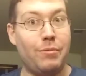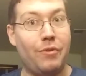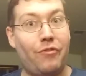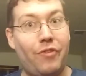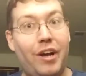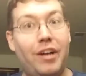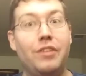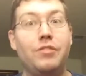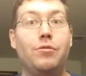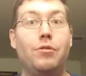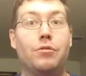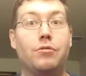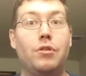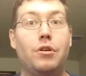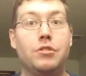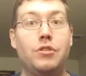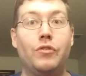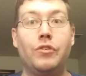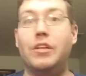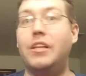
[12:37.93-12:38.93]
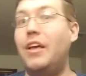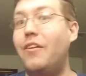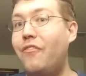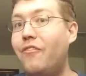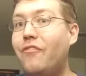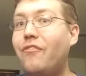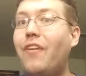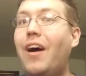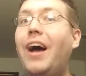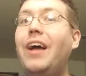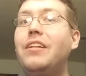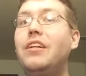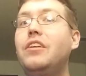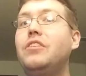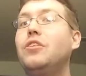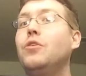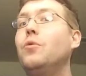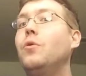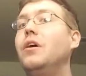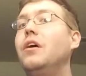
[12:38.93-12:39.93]
to finally do a crossover, that they finally
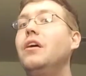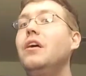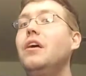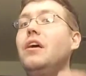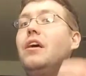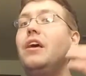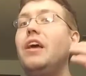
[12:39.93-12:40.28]
do it,